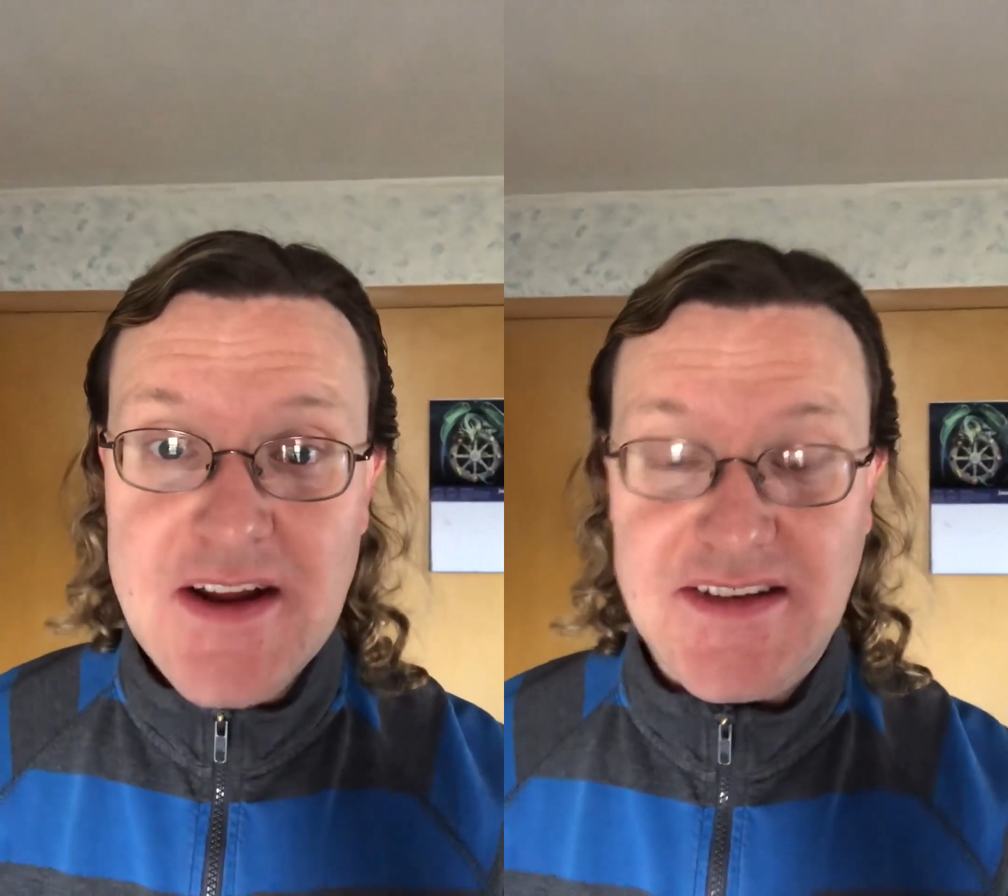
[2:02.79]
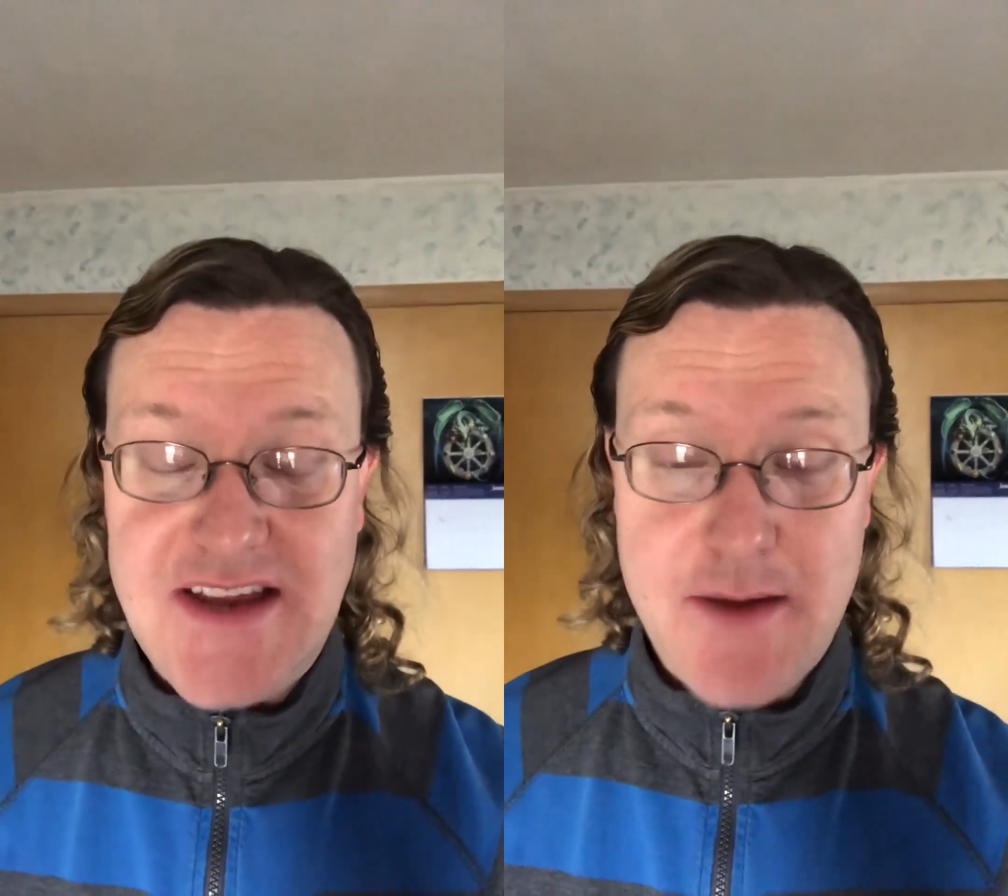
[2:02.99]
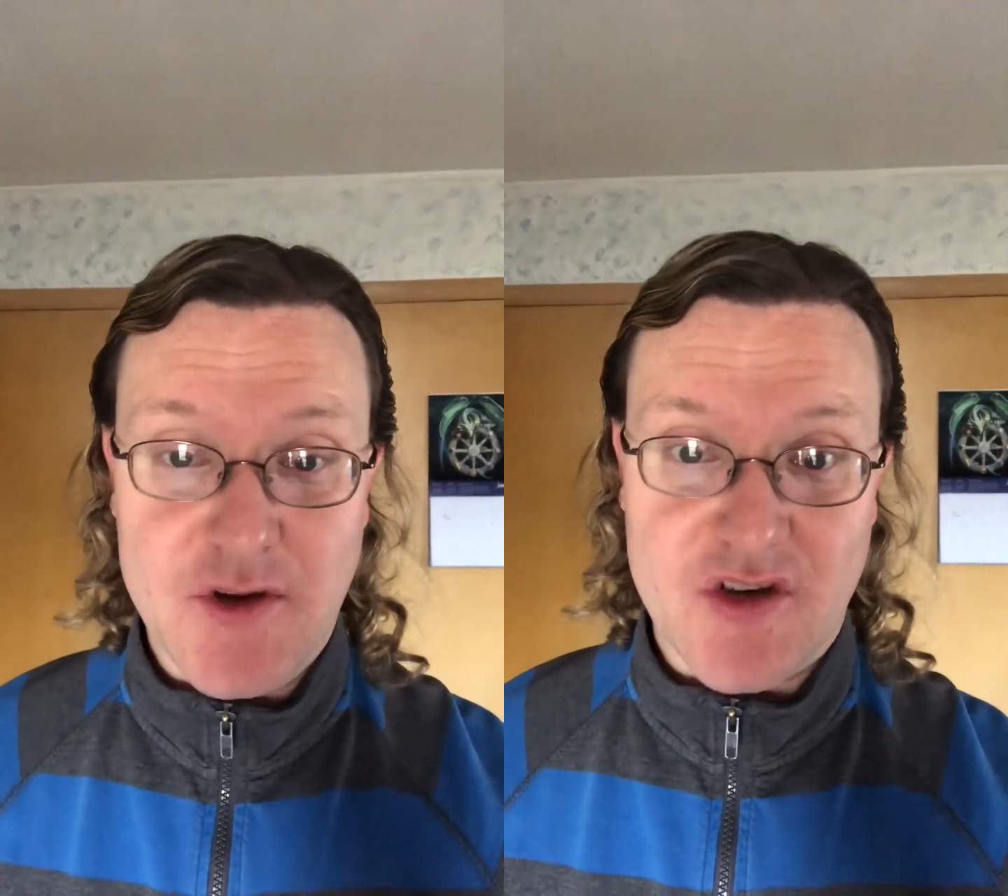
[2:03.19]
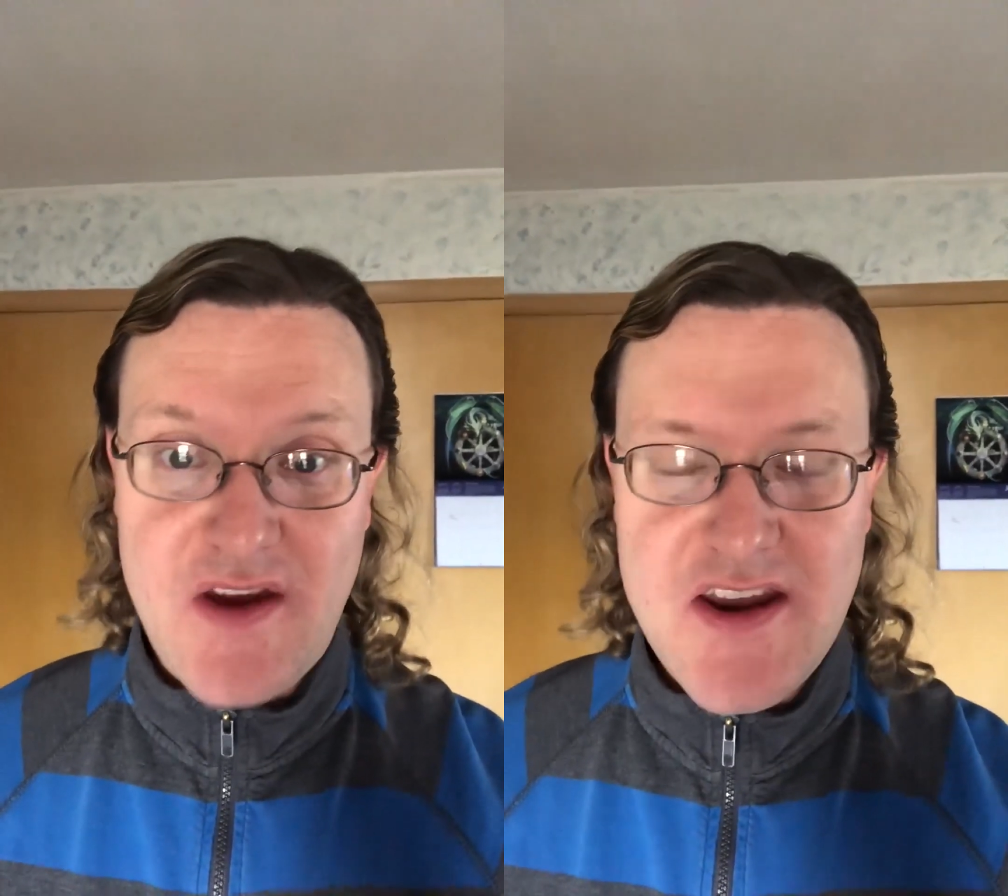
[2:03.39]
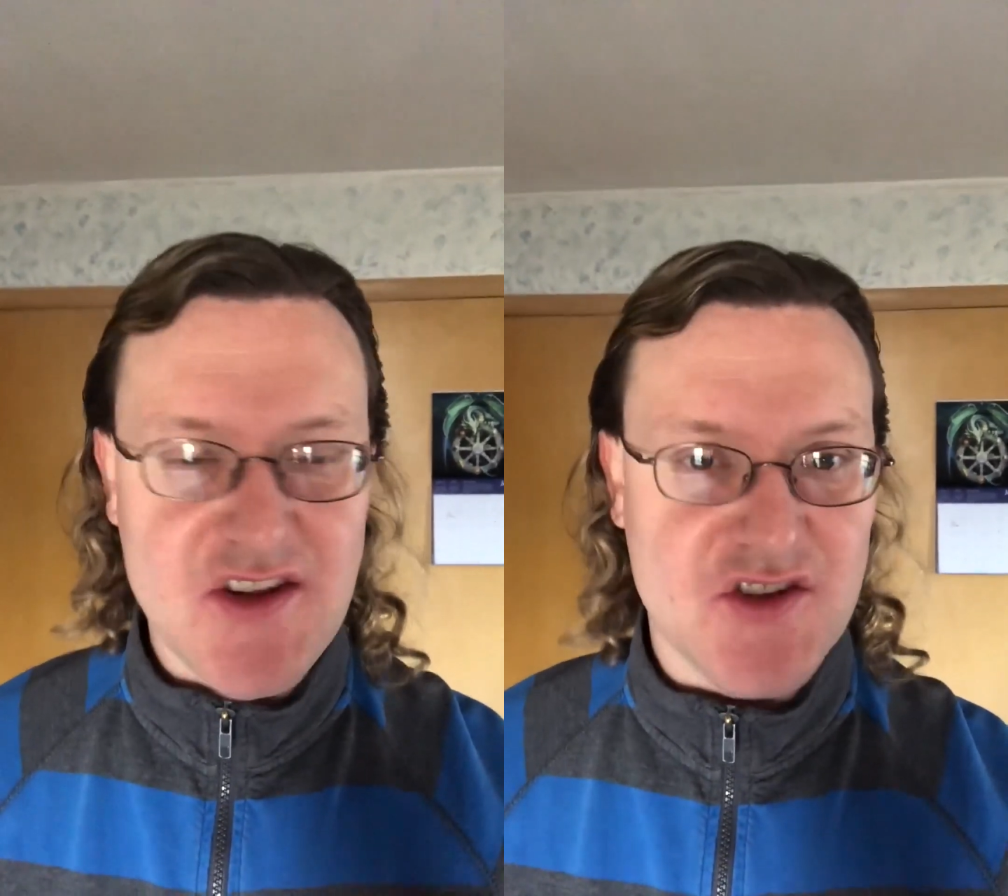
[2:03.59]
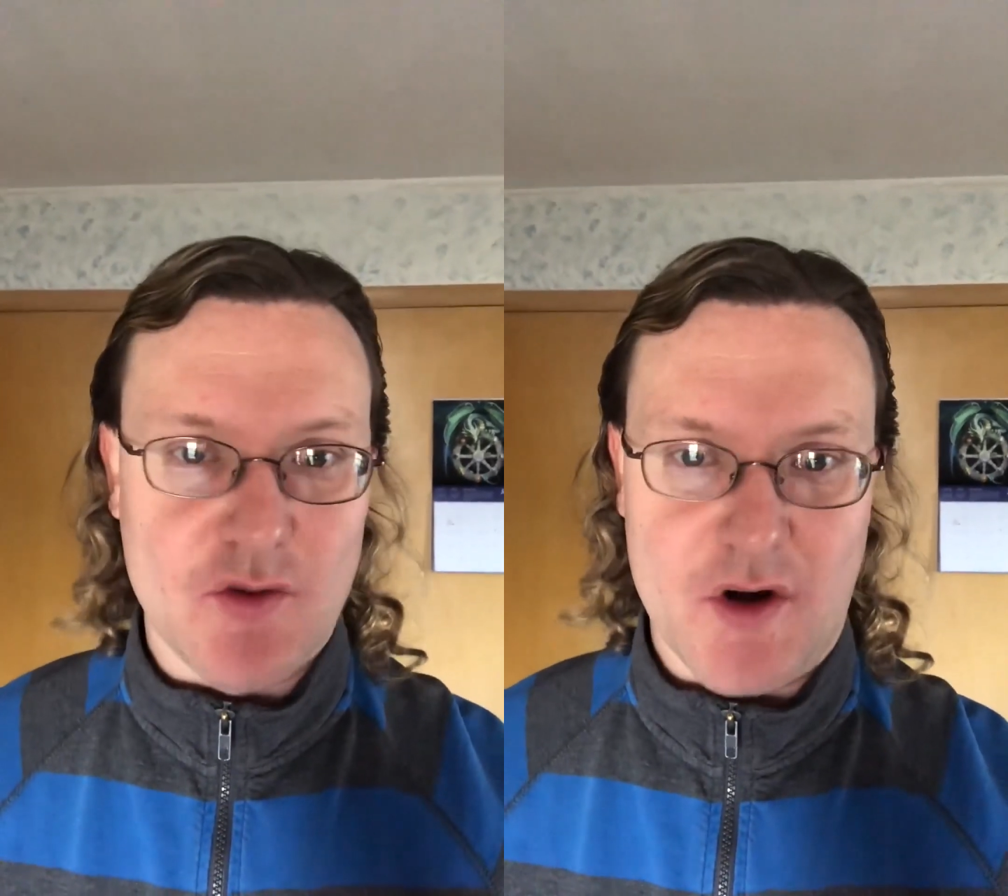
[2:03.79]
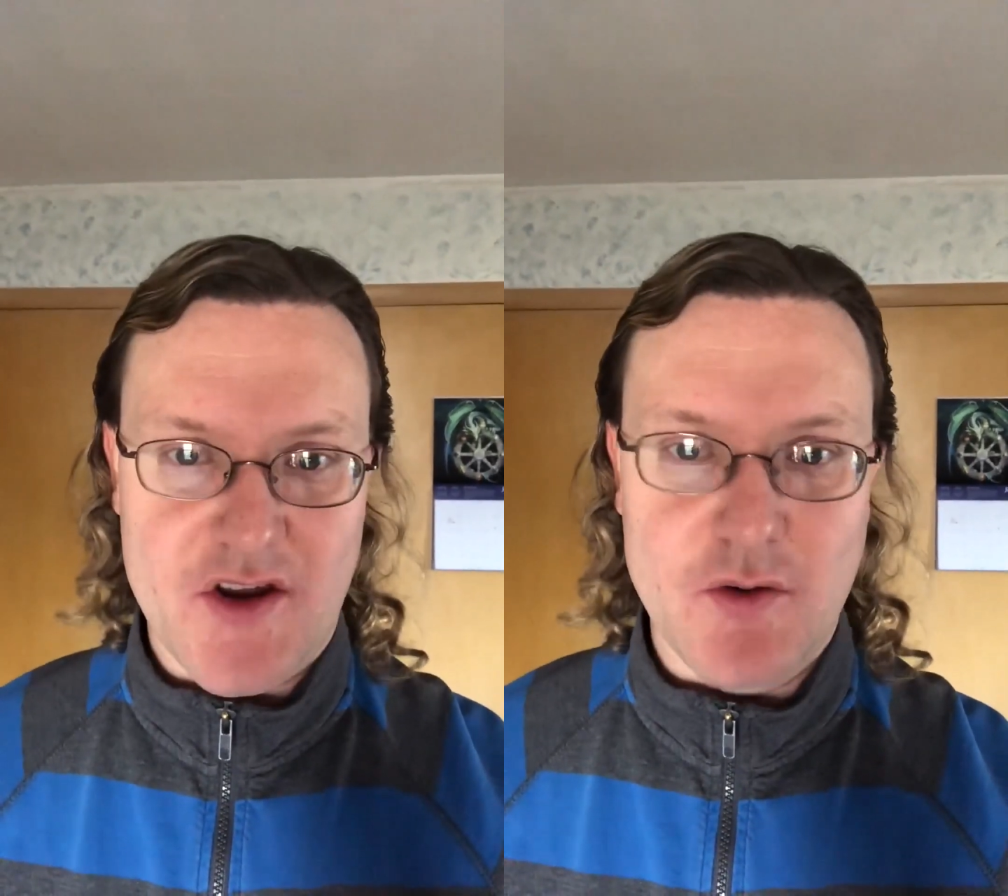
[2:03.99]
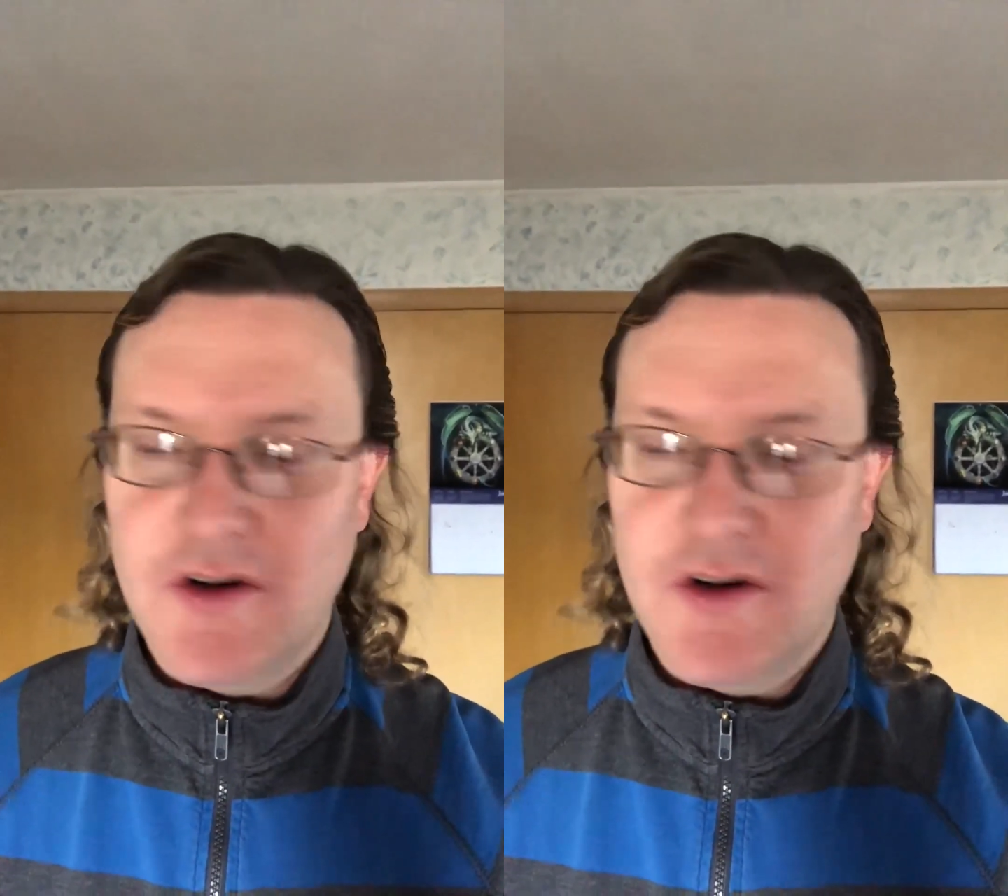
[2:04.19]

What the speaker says: damage of any sort,